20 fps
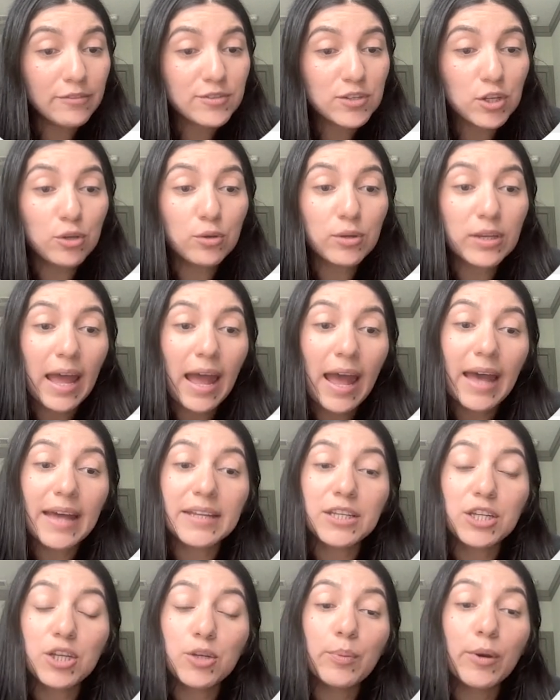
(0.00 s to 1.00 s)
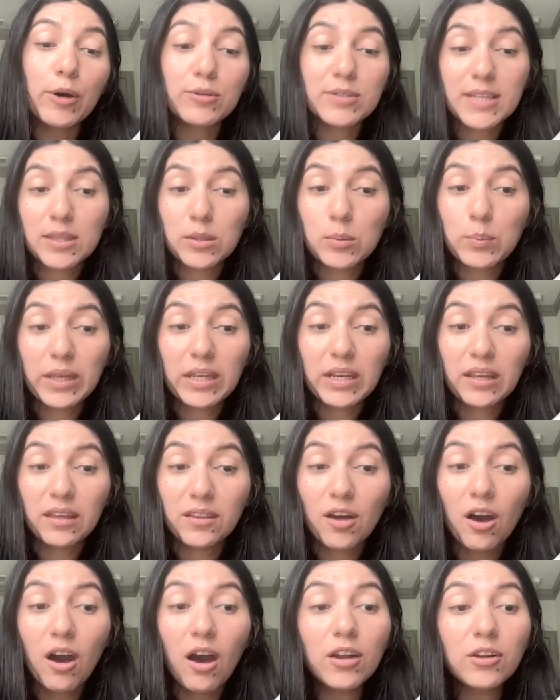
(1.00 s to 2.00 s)
So you can add new posts at the beginning of
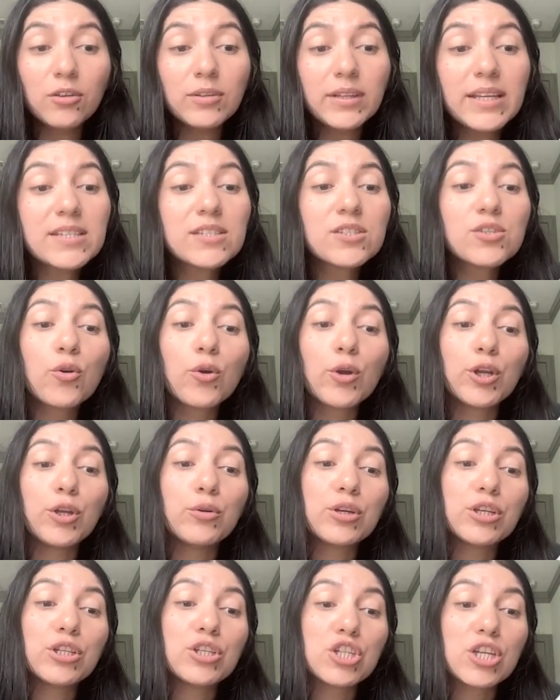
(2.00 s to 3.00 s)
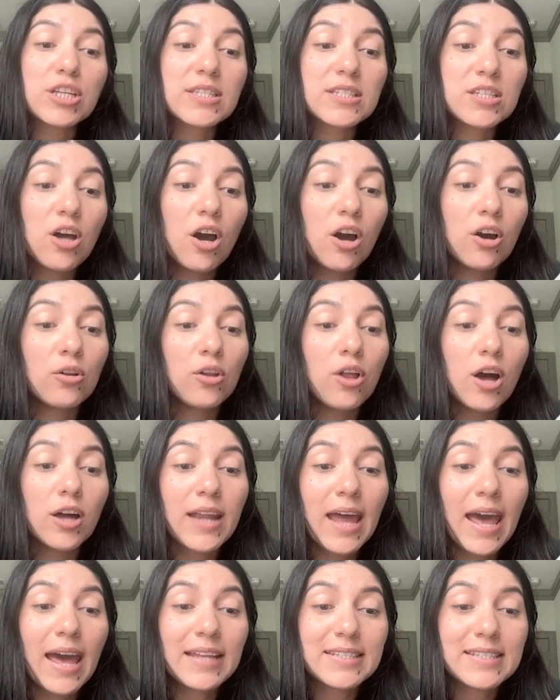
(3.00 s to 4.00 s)
the auto list, or you can just toggle on
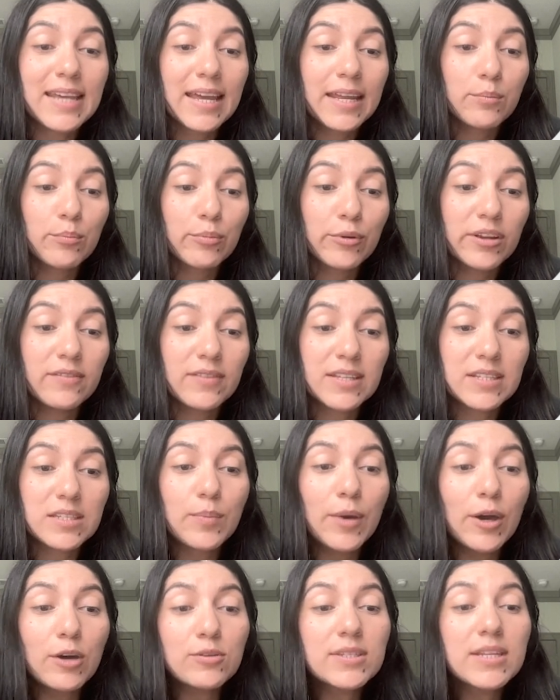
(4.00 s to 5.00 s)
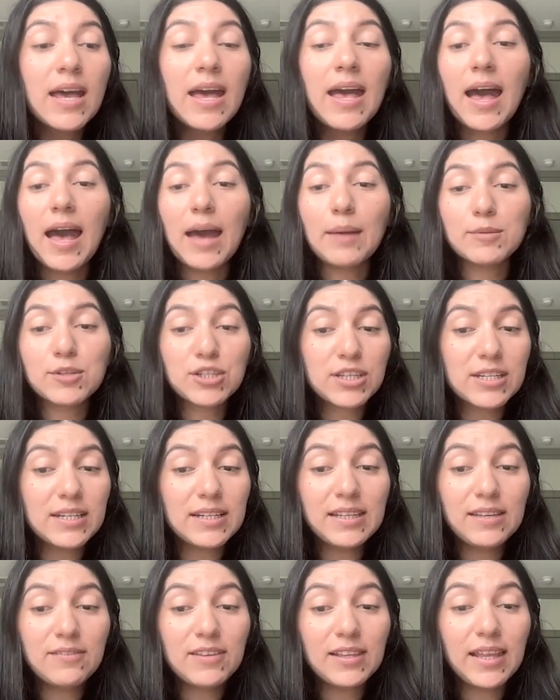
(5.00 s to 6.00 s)
add 10 previous posts. I'm just going to
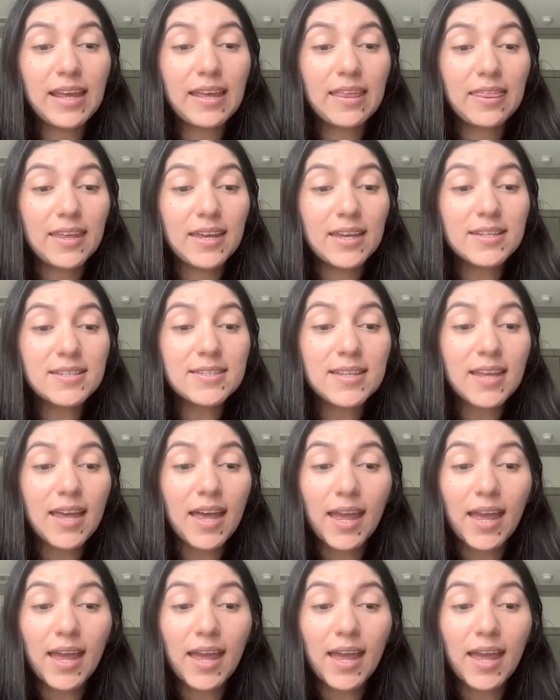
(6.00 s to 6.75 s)
leave it like this.